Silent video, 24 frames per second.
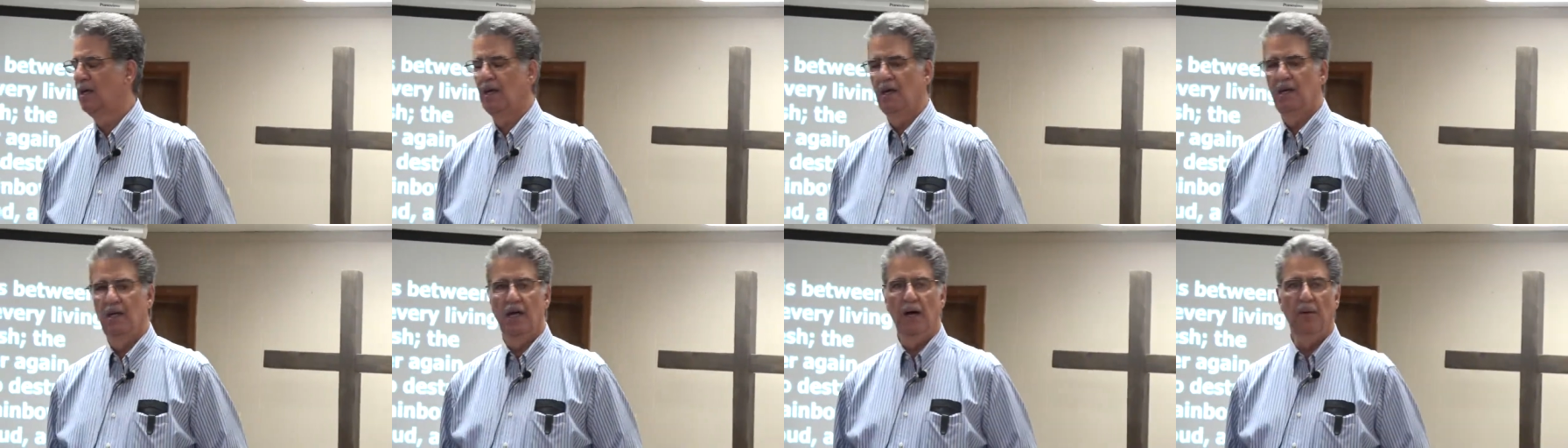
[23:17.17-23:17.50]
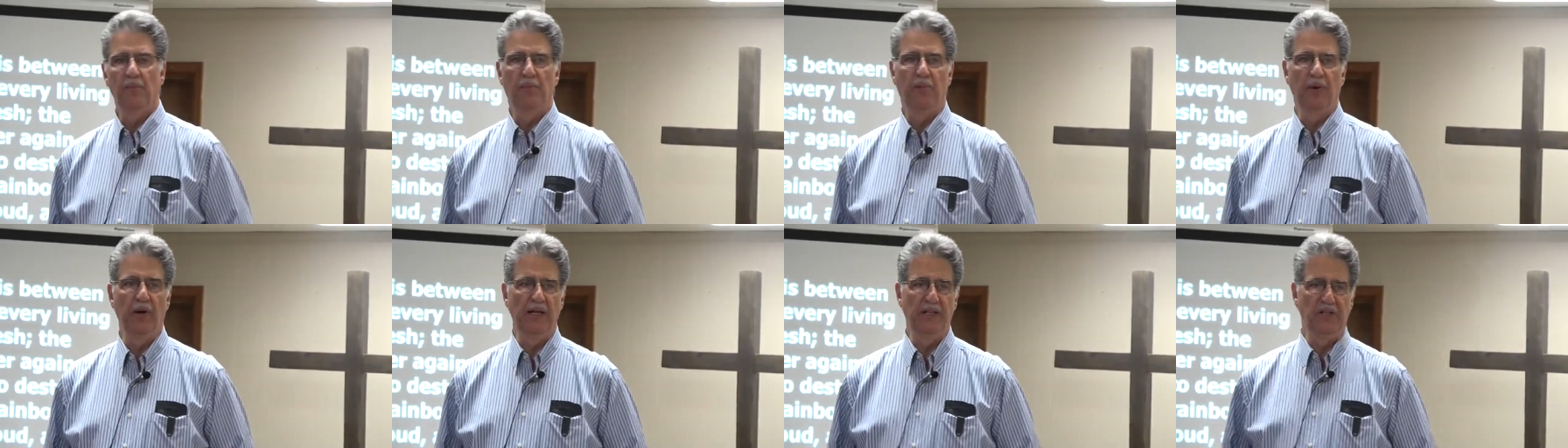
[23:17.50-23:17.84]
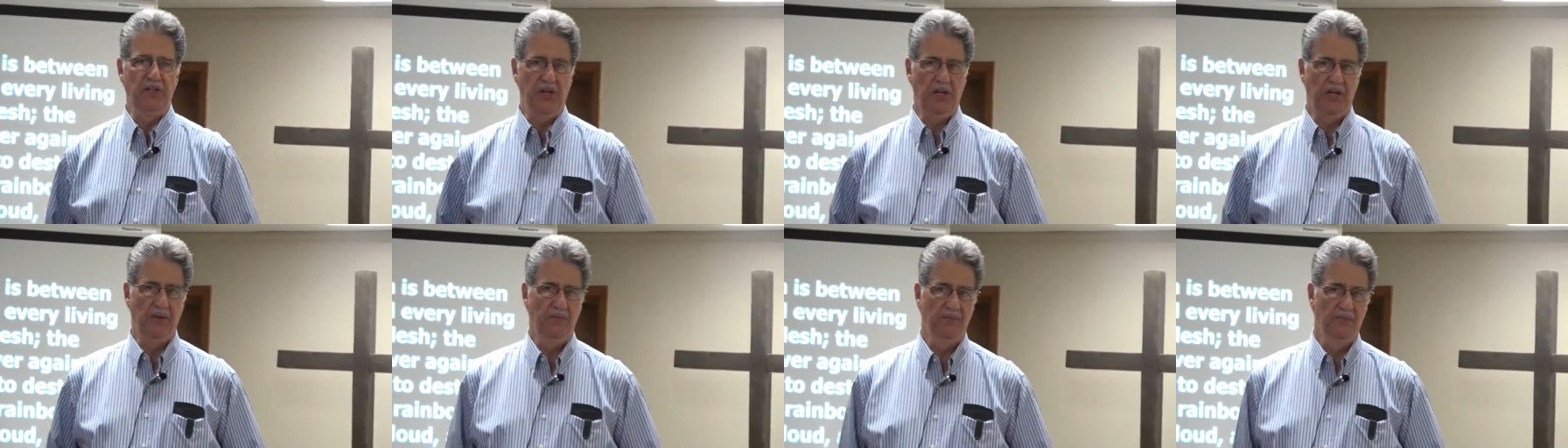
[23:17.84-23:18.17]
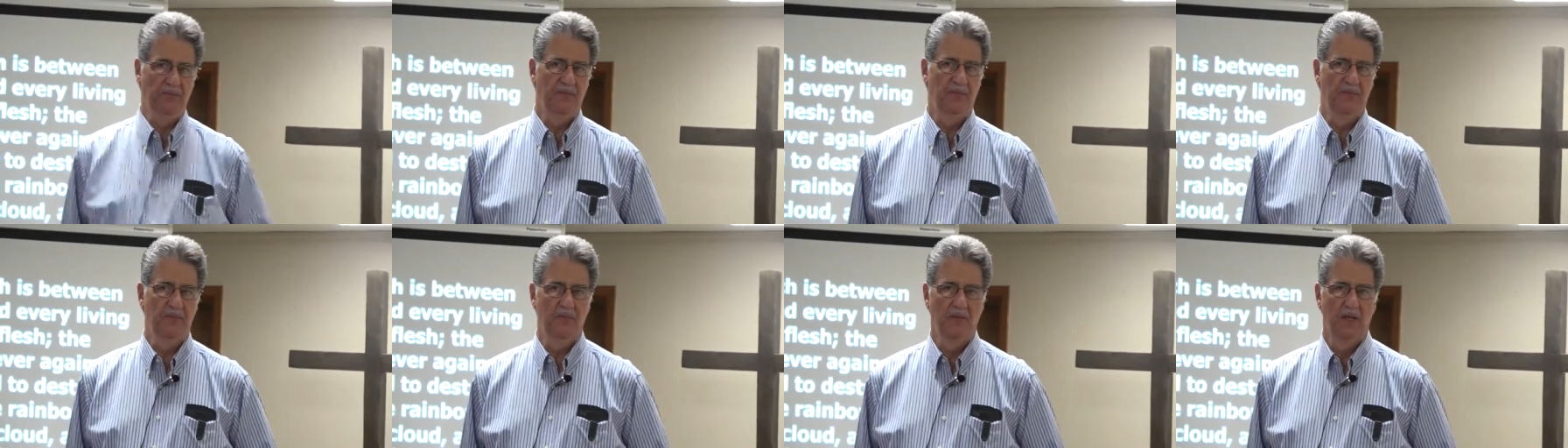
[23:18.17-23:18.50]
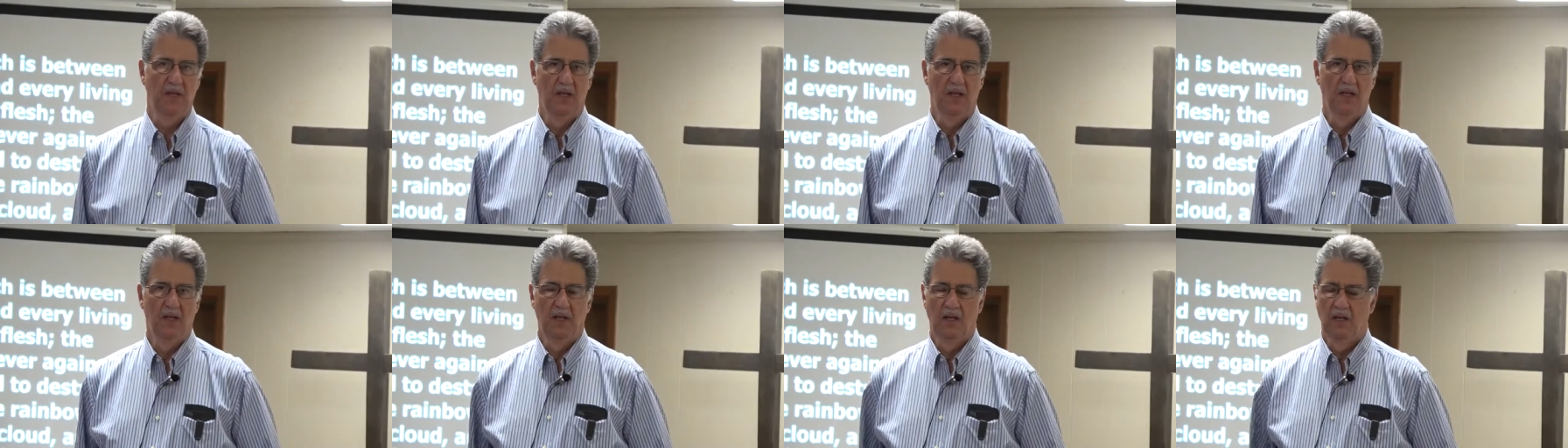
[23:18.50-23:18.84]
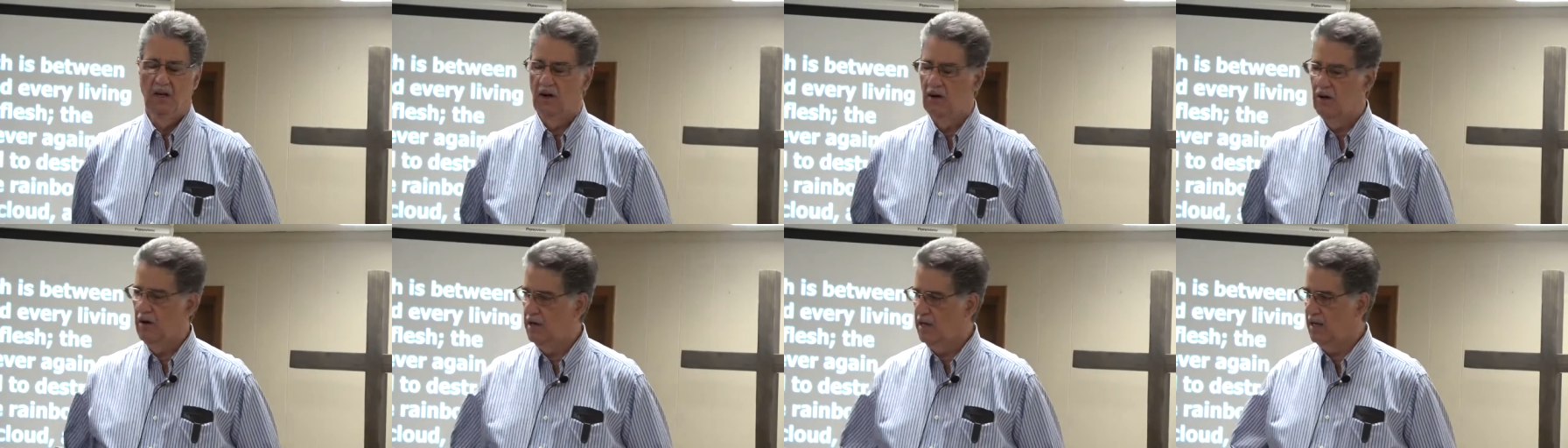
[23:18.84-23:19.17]
and I'm preaching
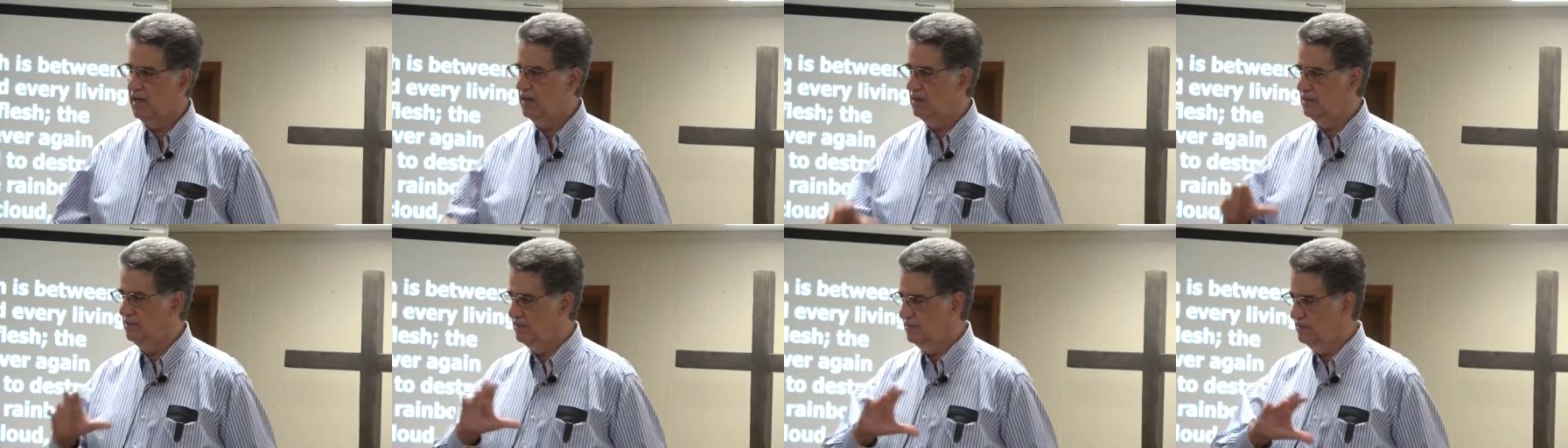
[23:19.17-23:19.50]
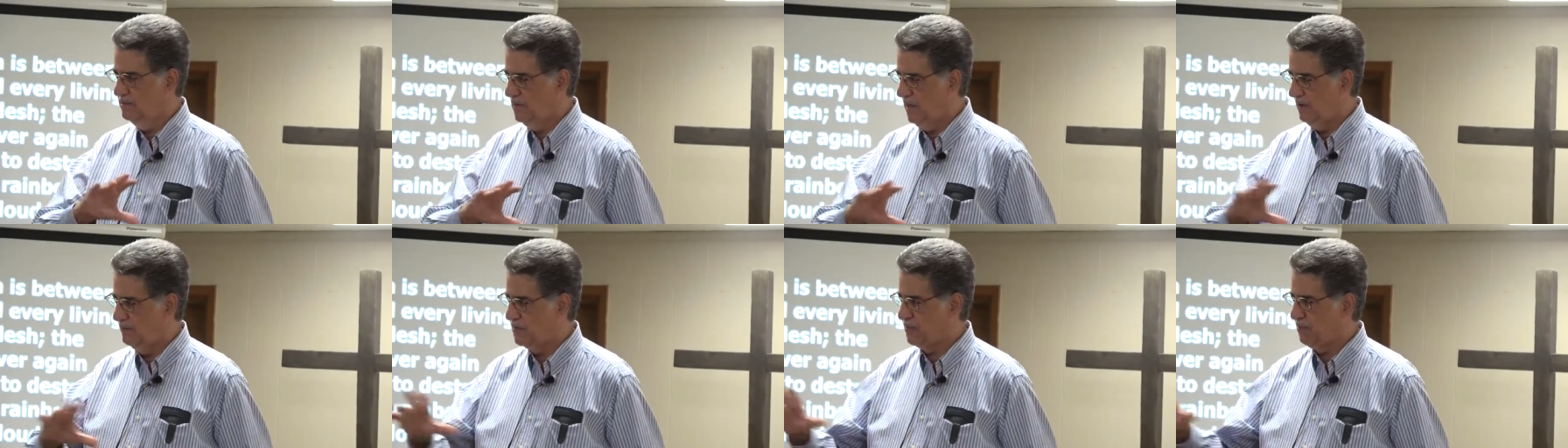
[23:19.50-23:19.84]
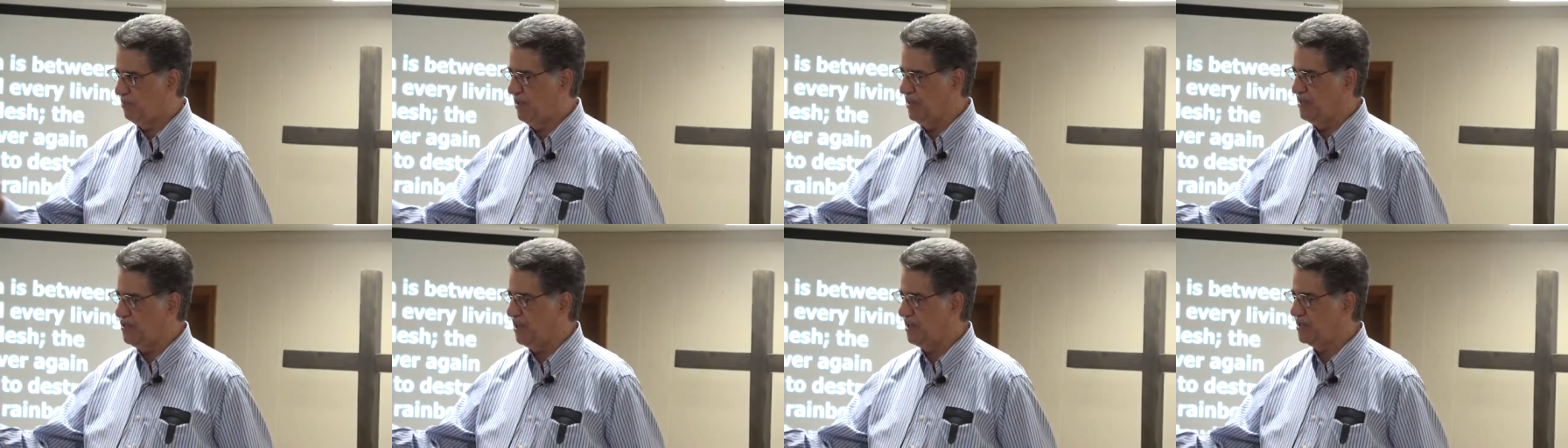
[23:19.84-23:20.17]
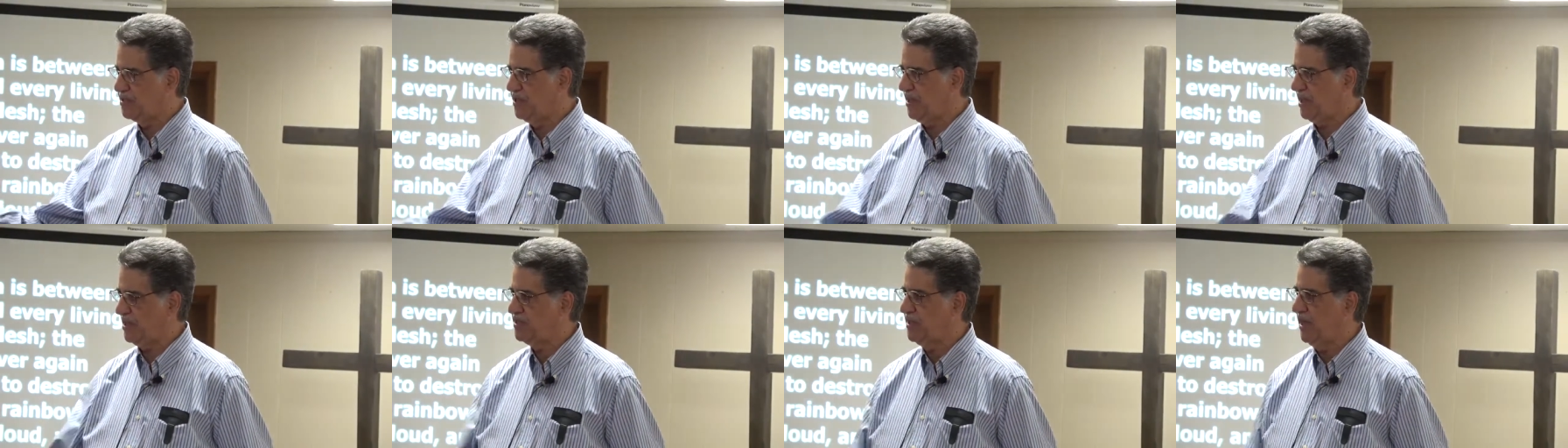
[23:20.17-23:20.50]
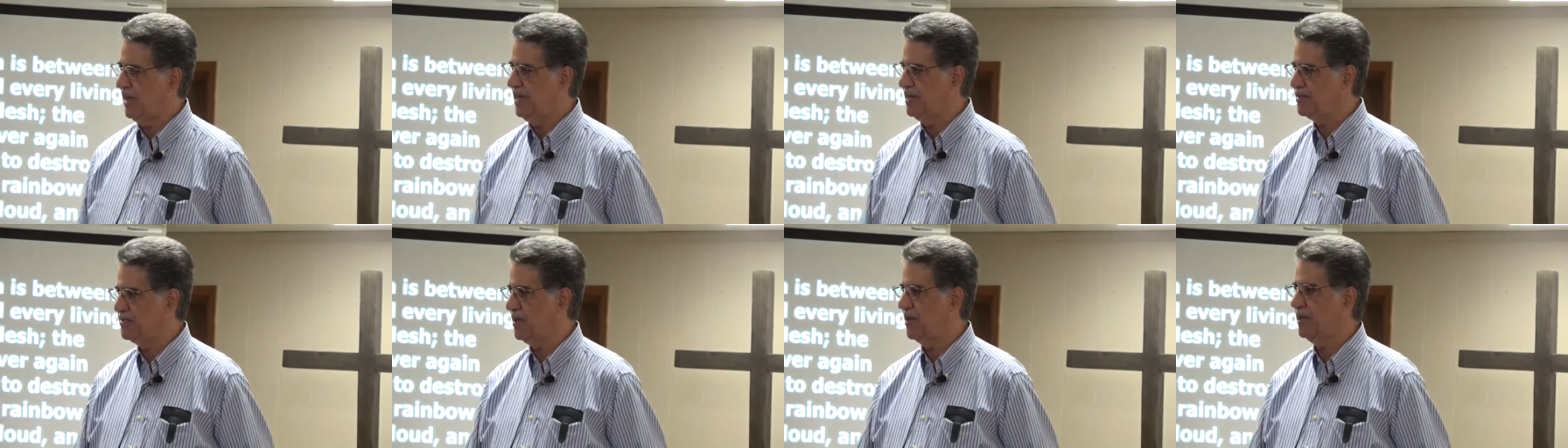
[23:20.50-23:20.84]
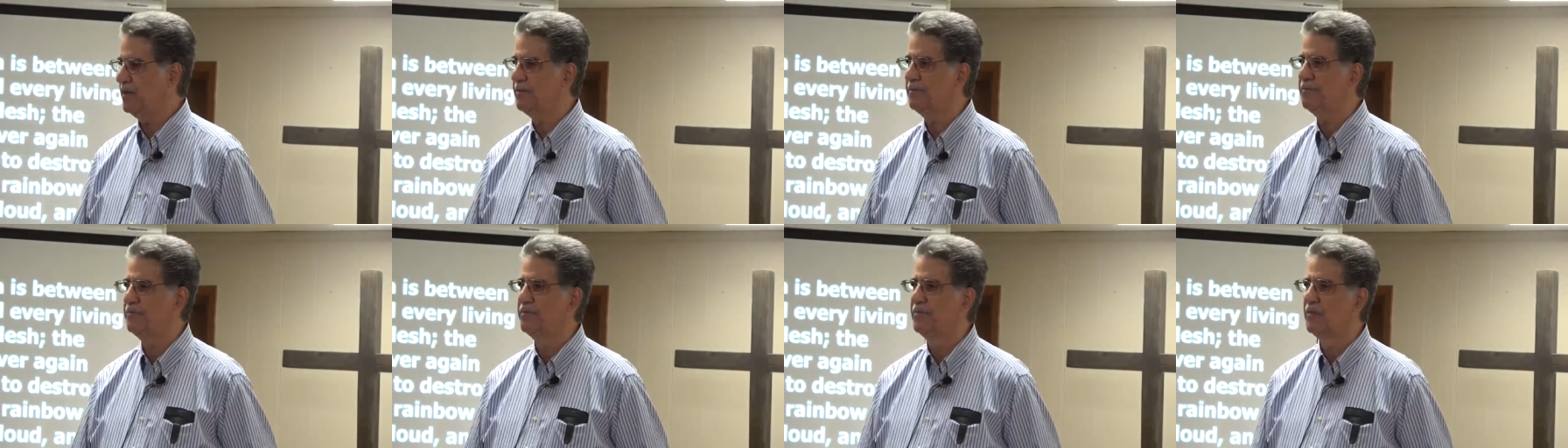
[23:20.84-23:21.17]
on a I was preaching six days there.